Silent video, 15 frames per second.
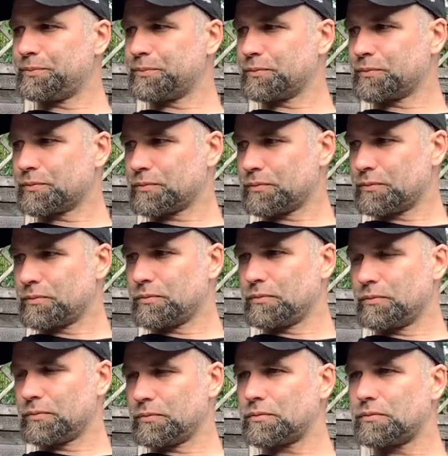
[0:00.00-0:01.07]

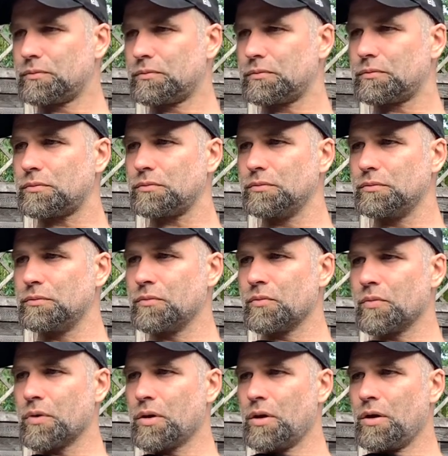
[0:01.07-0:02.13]

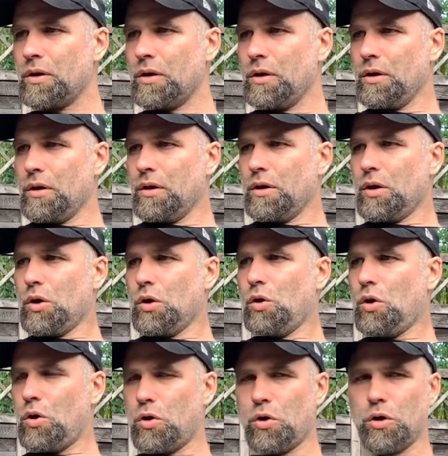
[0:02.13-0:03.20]
(silence)